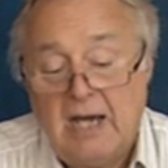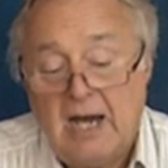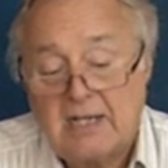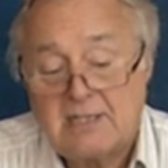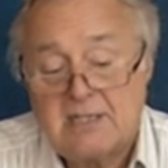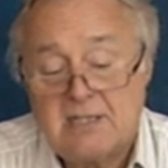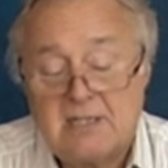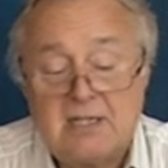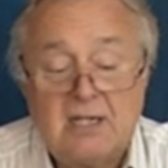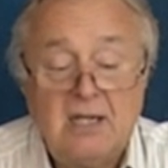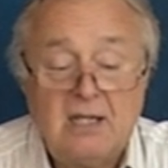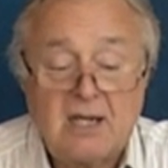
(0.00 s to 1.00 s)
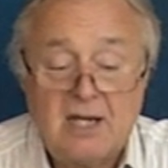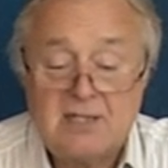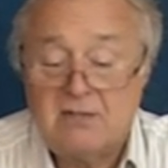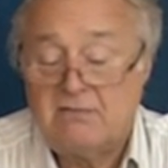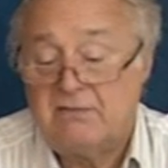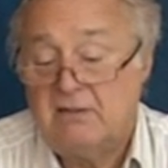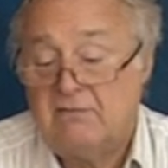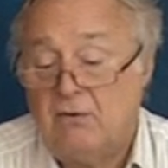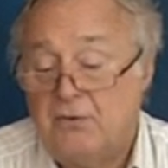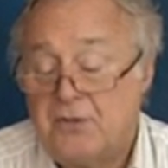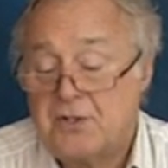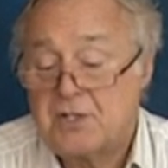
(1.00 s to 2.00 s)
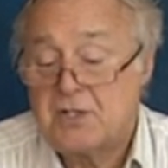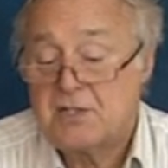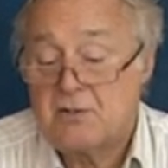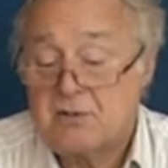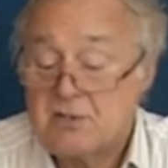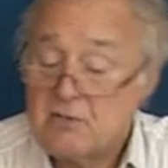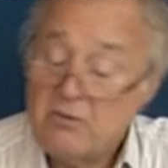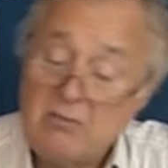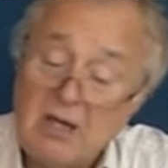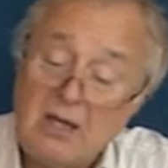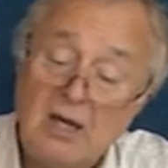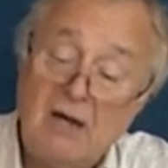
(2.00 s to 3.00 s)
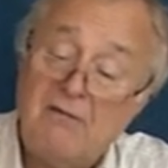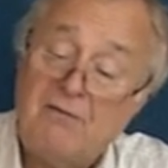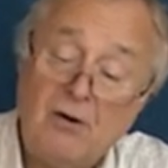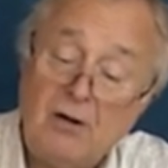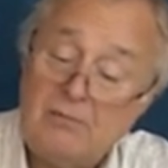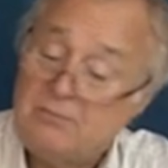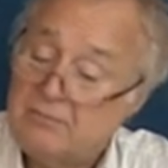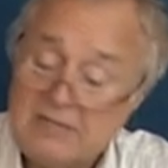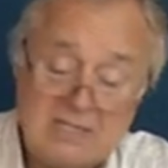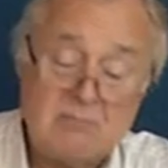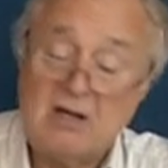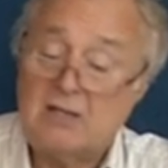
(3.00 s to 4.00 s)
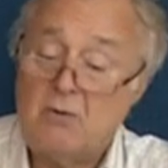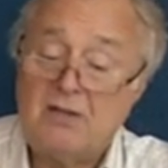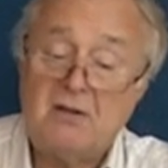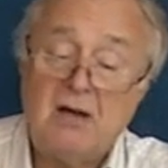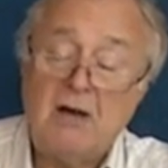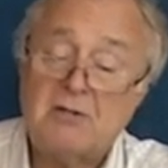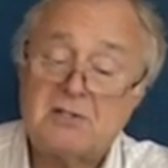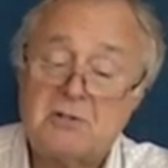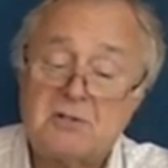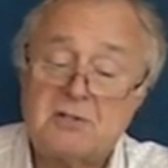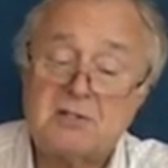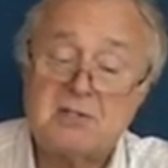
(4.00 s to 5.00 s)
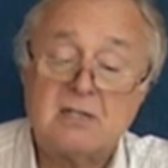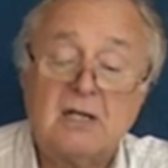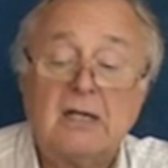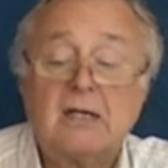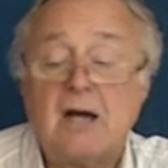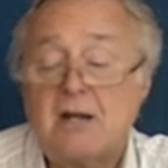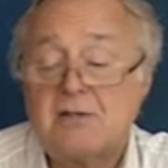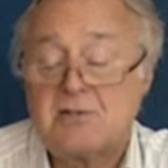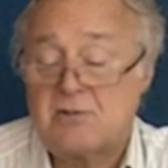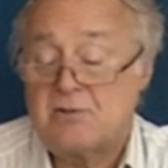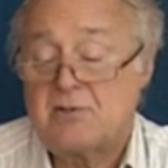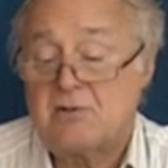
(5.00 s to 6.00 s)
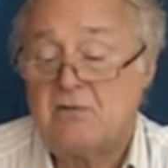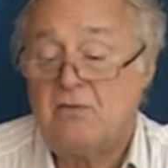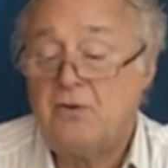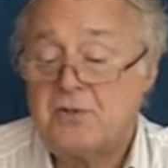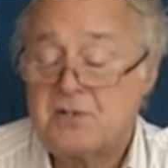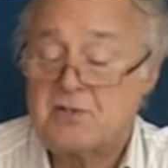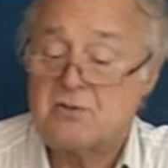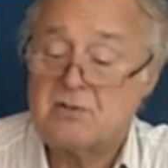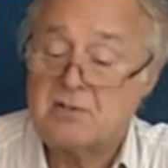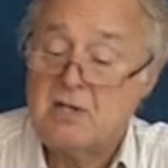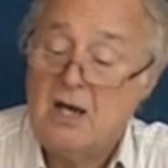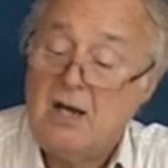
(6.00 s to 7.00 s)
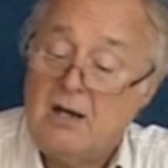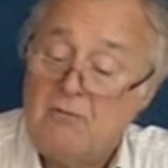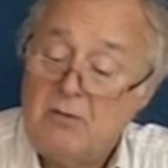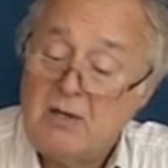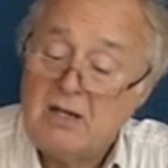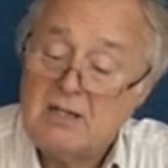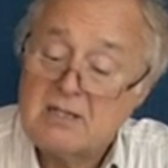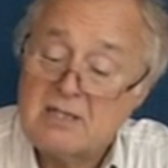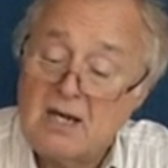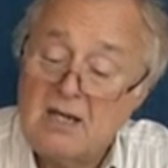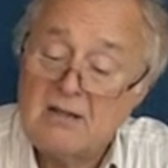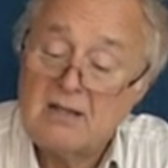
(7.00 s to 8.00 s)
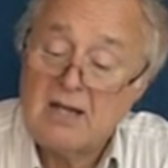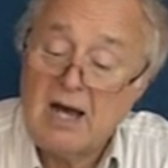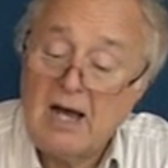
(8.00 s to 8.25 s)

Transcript: axis in case of a voltage source. So we may, doesn't matter whether our source is a current source or a voltage source, we may say that